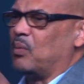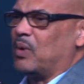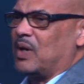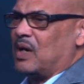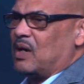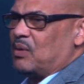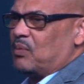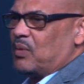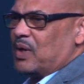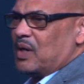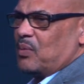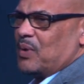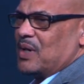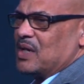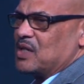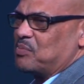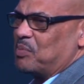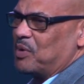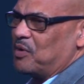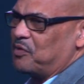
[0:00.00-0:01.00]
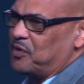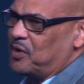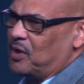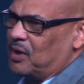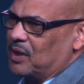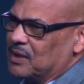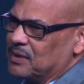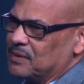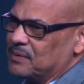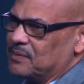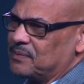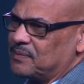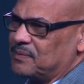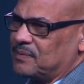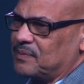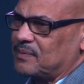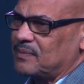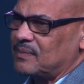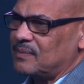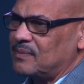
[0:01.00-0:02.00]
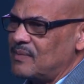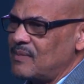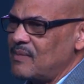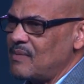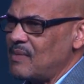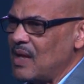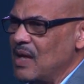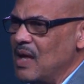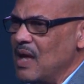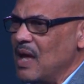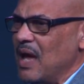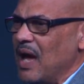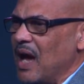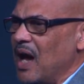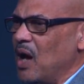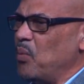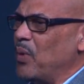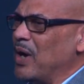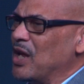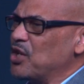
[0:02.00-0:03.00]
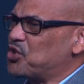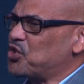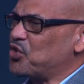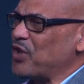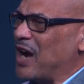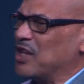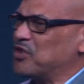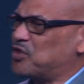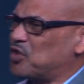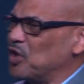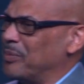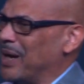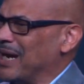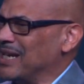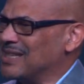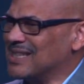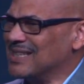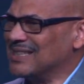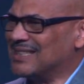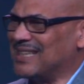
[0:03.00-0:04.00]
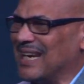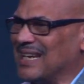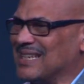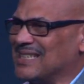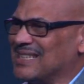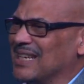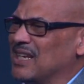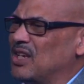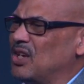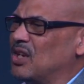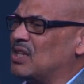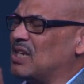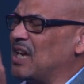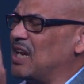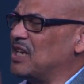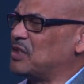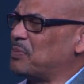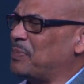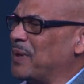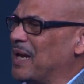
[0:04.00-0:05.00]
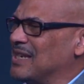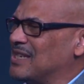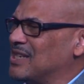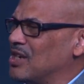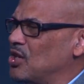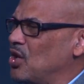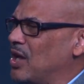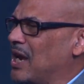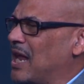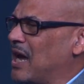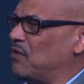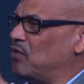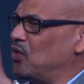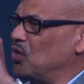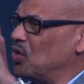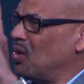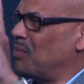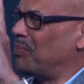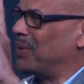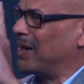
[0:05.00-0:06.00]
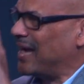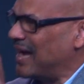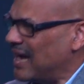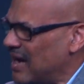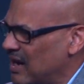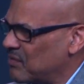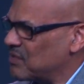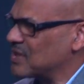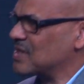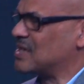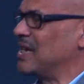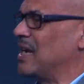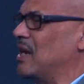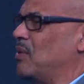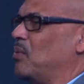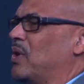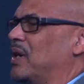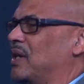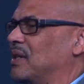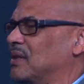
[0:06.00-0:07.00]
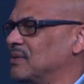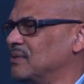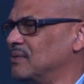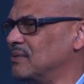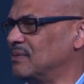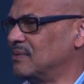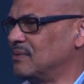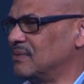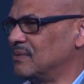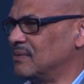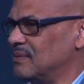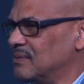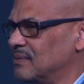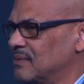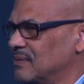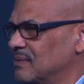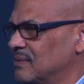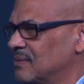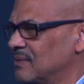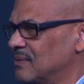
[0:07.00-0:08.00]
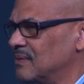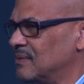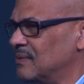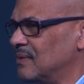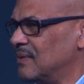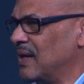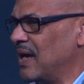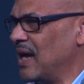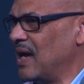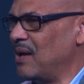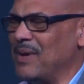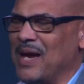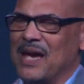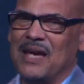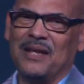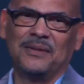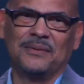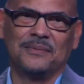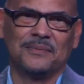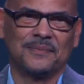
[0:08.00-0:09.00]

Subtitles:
what it was before. And when transformation takes place in your life, you don't behave the same way. Amen?